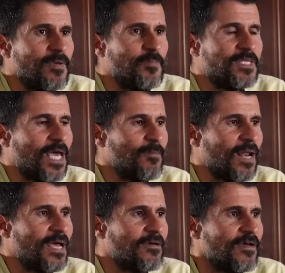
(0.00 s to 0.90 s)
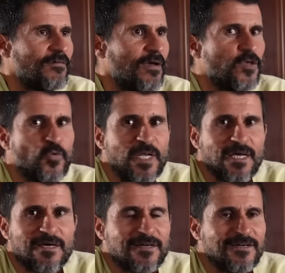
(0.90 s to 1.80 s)
it became like a
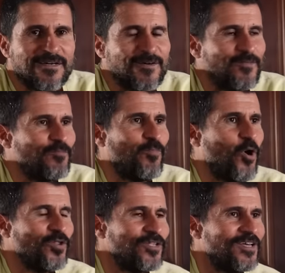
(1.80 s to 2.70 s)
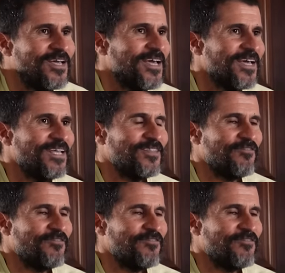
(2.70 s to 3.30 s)
unique bond in the